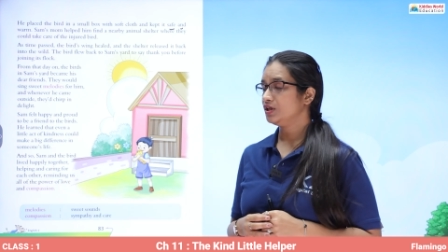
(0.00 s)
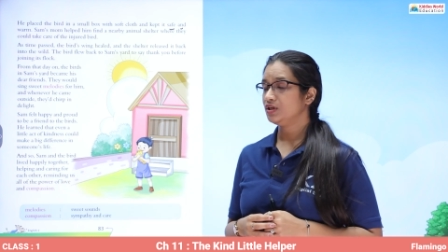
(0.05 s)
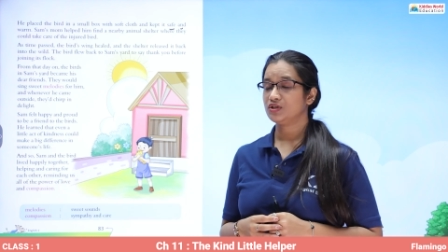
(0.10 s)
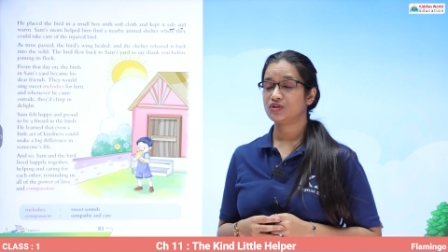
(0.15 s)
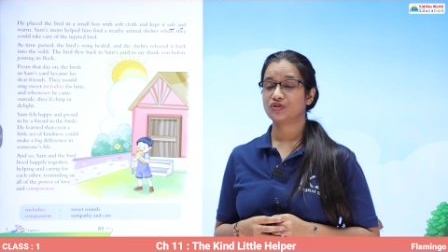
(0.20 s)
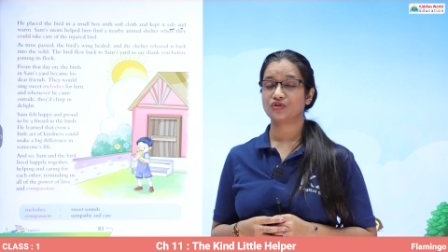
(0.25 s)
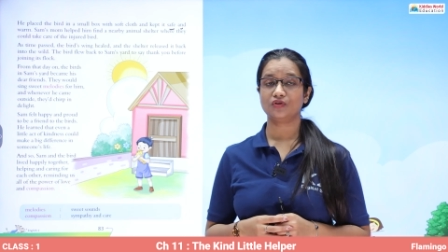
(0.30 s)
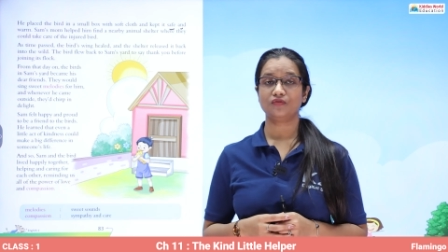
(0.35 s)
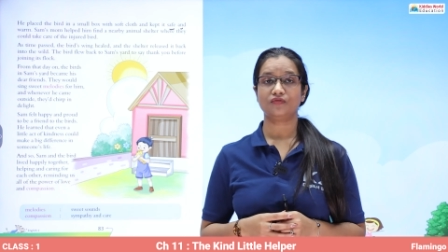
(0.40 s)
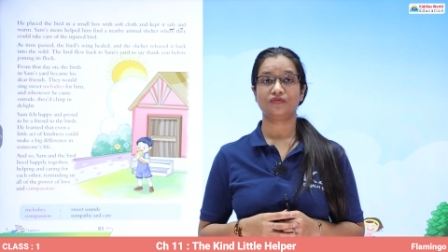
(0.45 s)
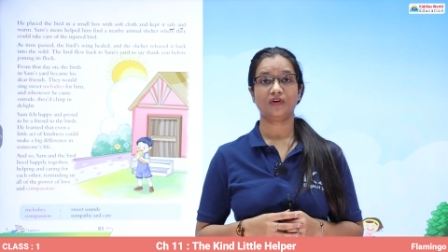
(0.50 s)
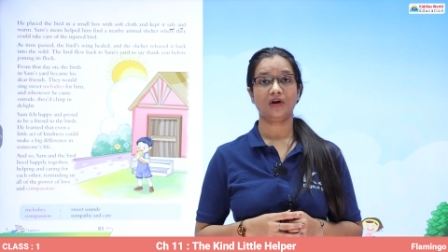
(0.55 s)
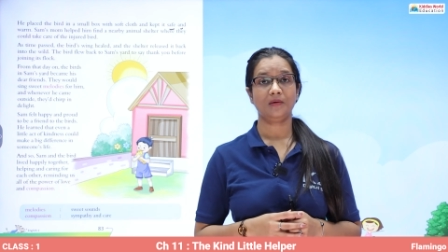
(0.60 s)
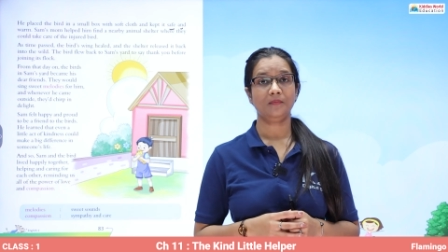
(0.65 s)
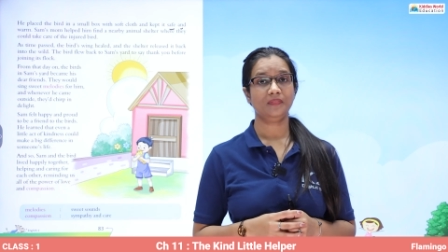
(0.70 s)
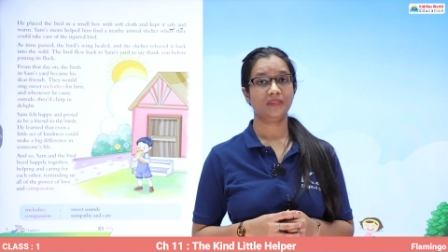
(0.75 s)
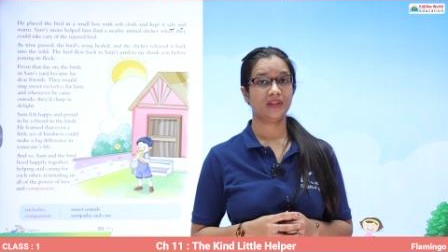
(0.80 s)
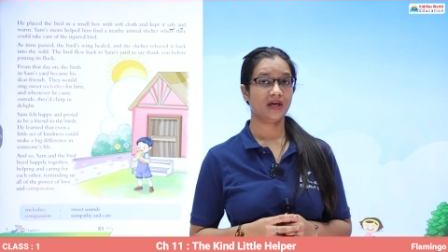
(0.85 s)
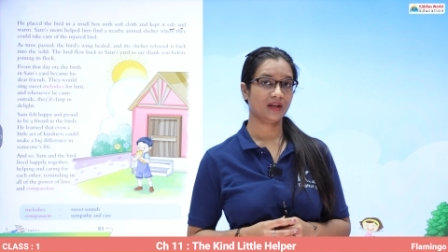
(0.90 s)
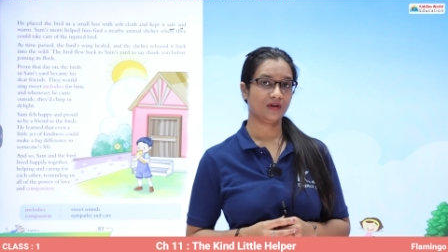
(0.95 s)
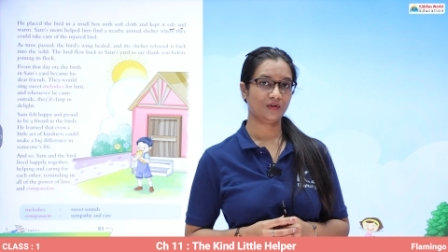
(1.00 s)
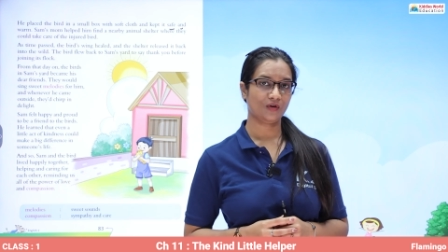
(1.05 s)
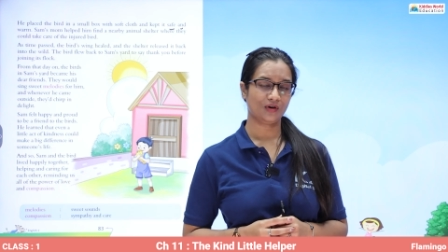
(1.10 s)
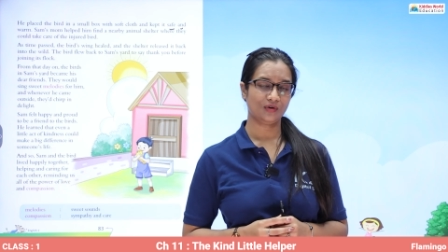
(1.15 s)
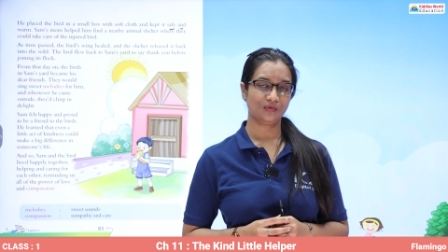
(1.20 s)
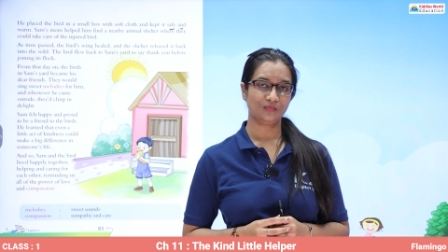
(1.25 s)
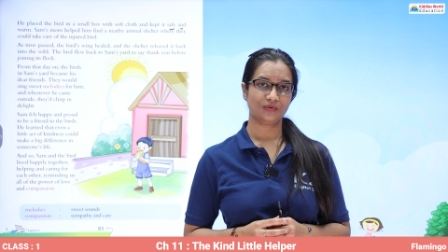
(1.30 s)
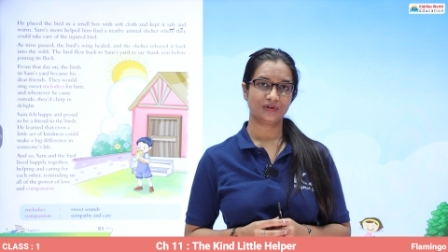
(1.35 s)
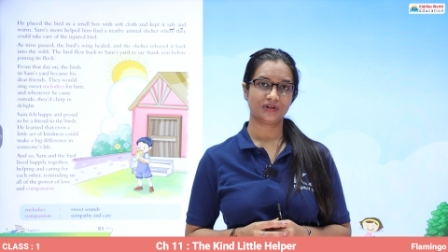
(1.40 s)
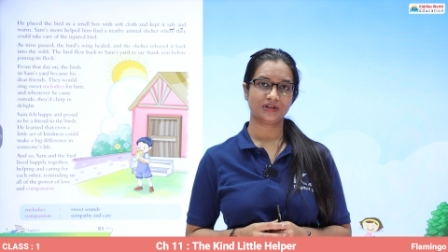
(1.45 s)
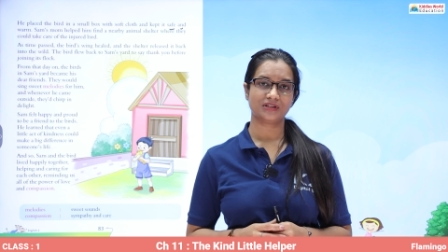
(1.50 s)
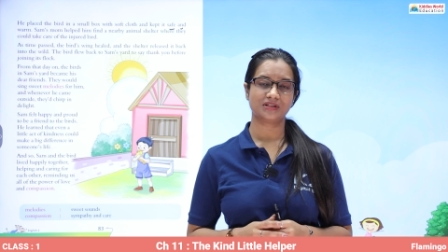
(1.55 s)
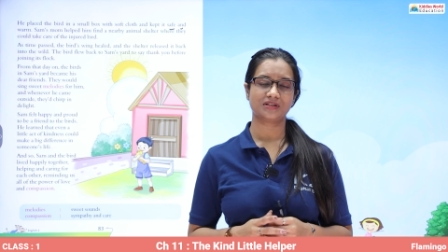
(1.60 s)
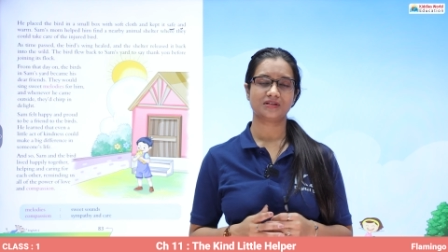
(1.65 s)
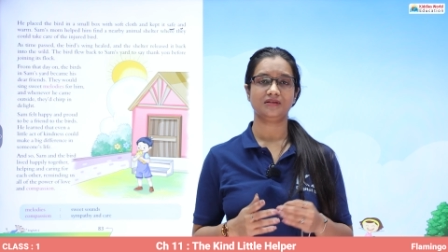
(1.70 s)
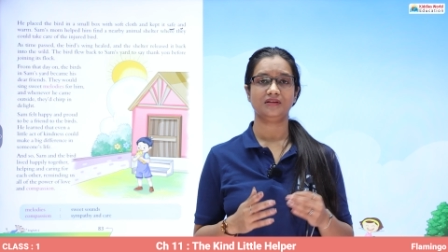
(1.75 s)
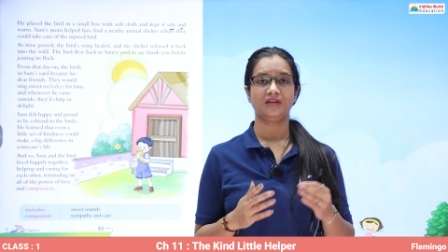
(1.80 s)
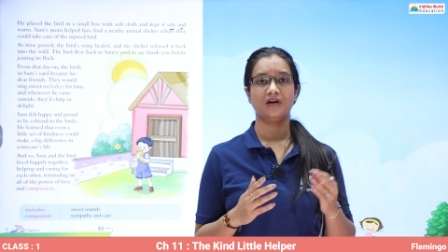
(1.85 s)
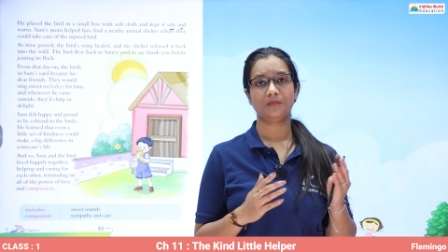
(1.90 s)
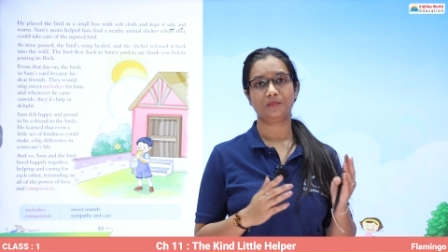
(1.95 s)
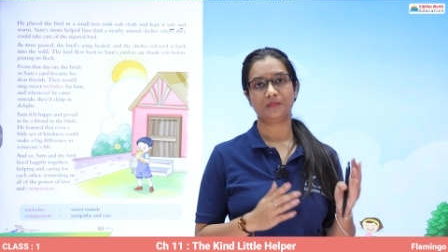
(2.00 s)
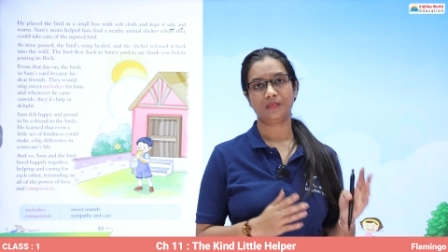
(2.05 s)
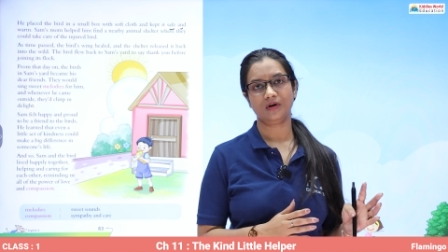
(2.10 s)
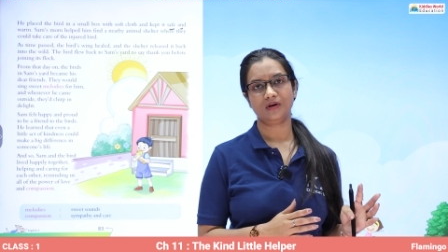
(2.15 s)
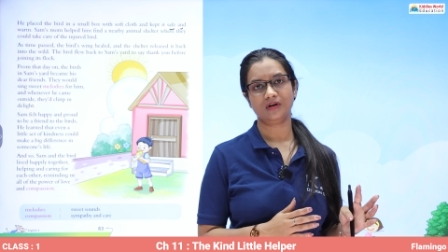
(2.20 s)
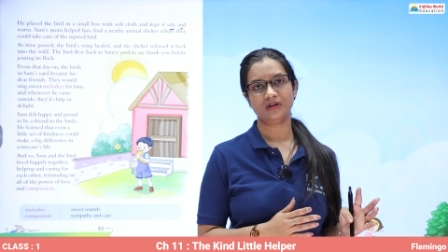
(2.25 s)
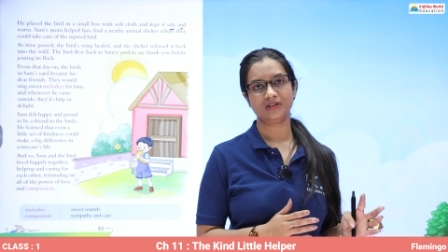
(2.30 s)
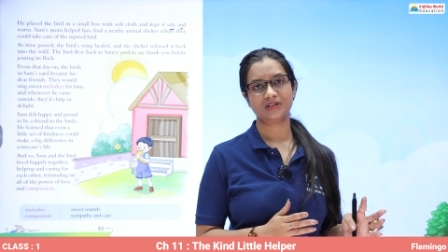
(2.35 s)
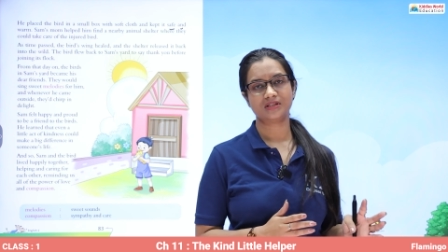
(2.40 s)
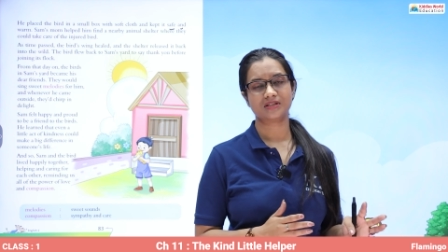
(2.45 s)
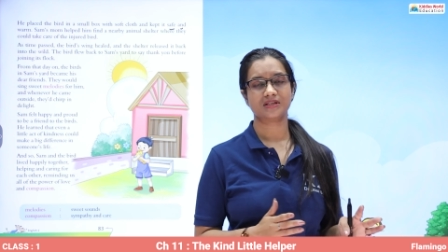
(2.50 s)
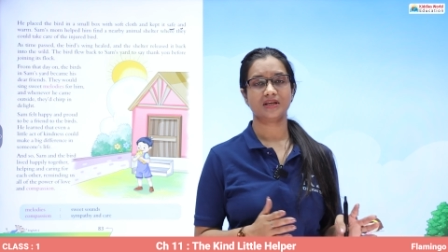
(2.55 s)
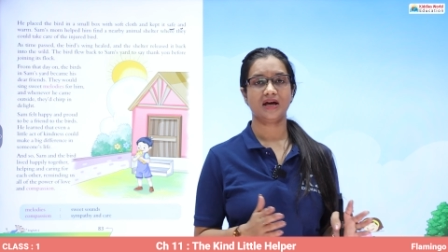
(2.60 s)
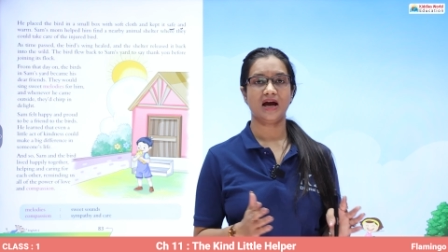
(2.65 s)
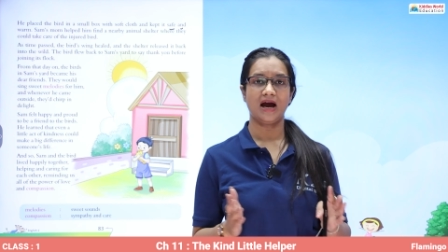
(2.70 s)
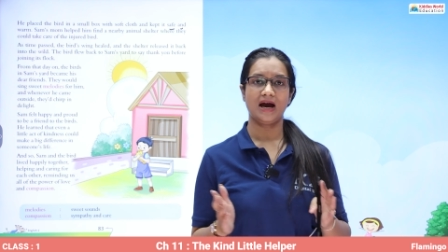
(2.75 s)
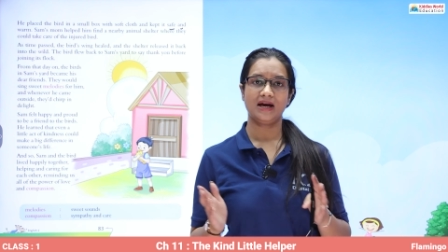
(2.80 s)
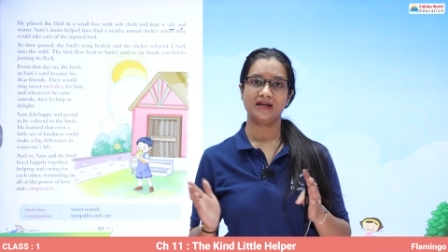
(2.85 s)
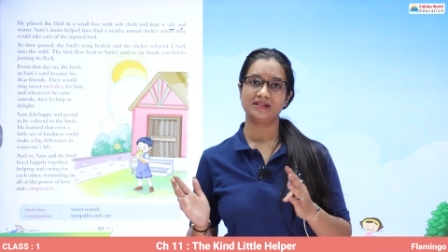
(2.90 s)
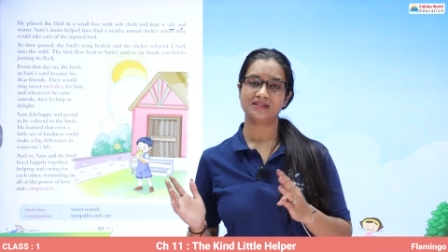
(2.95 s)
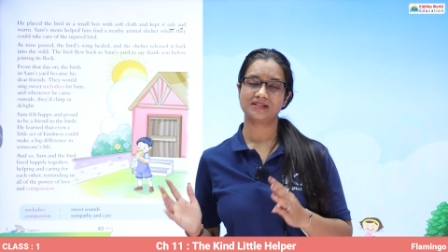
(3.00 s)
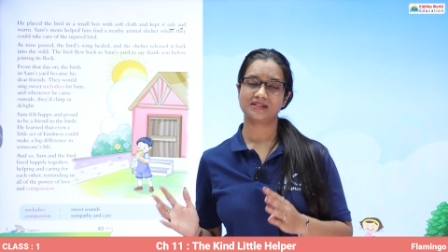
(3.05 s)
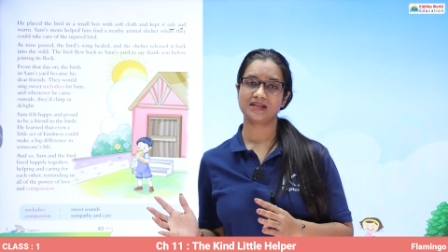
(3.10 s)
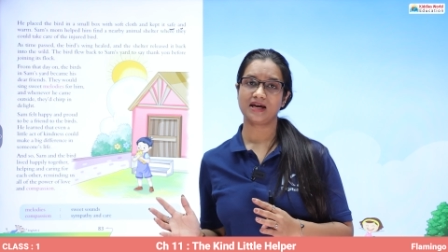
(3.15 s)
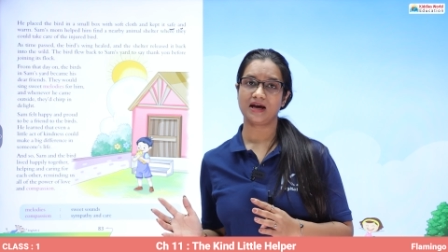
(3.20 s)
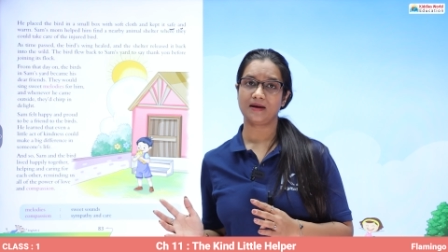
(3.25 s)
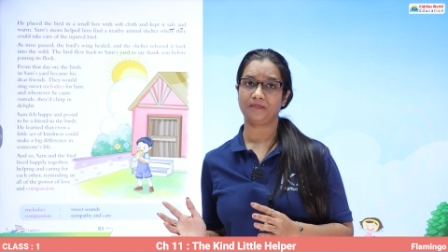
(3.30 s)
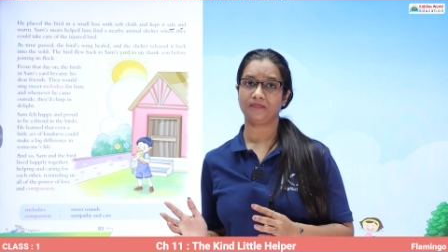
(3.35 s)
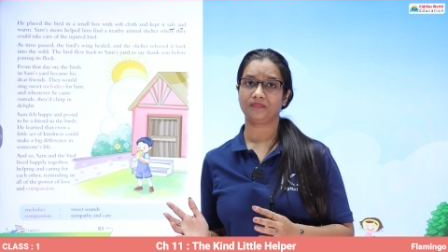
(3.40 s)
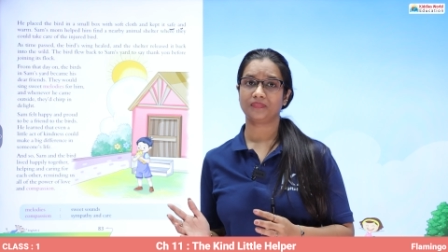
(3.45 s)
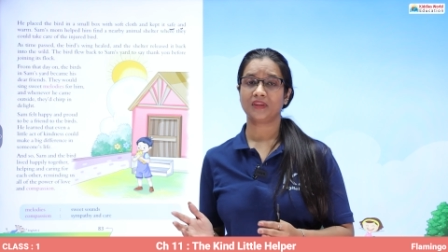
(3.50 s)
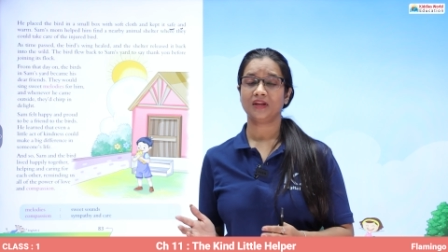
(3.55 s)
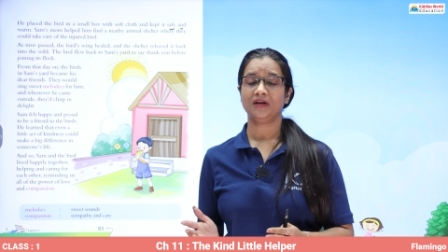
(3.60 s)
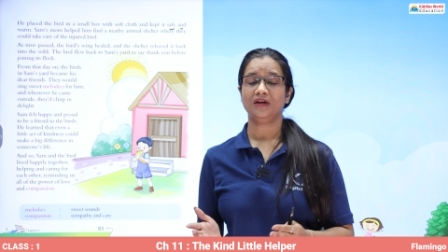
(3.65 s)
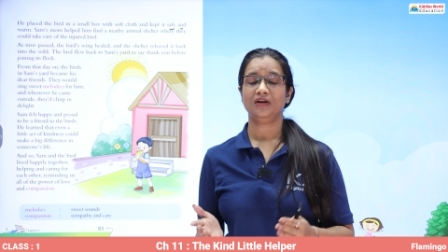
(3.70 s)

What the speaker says: So from then onwards, the birds and Sam